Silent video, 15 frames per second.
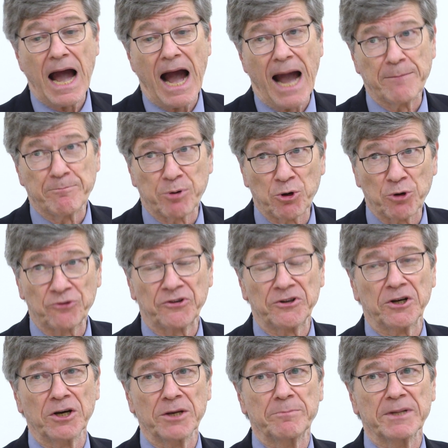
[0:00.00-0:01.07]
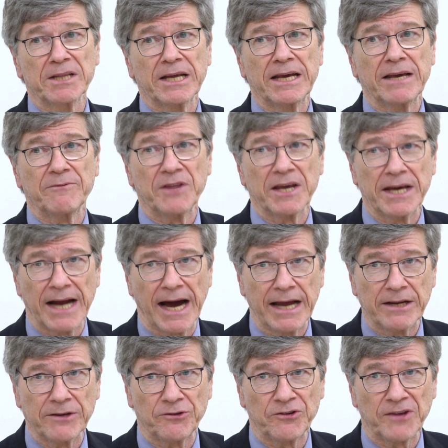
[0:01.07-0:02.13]
I personally believe the
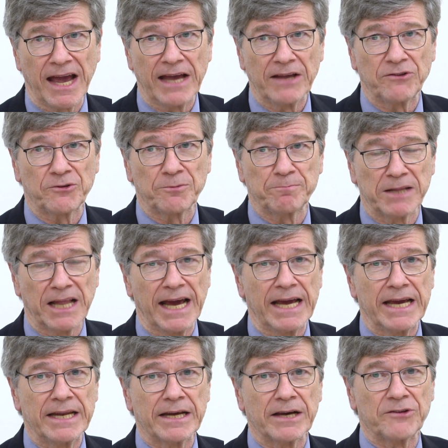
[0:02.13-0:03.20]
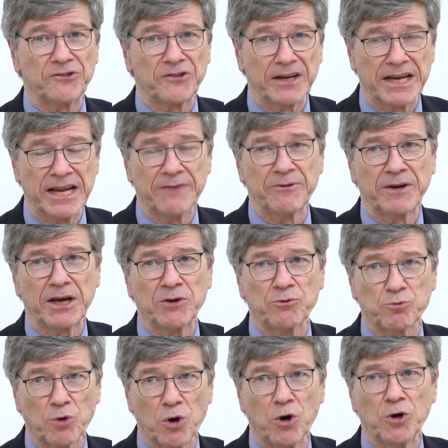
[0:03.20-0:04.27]
United States played a significant
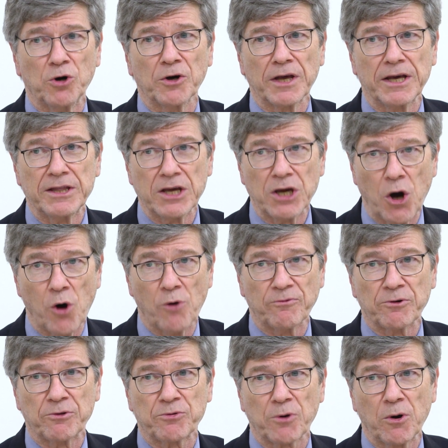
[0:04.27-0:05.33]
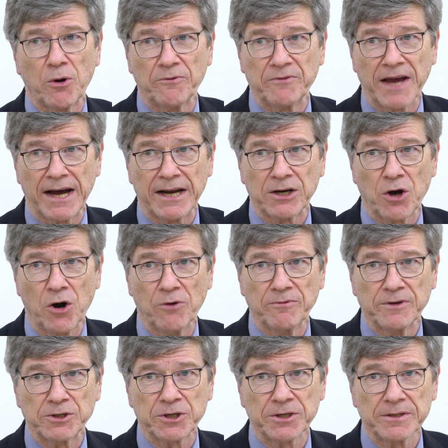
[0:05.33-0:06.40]
role in the overthrow of
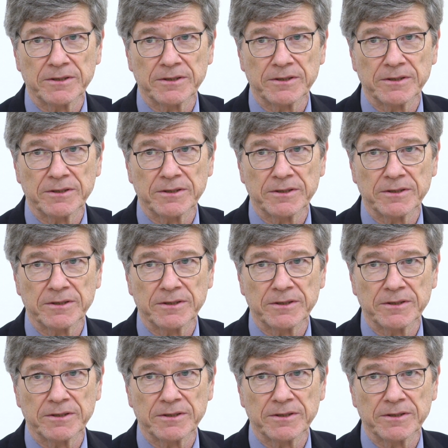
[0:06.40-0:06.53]
Yanukovych.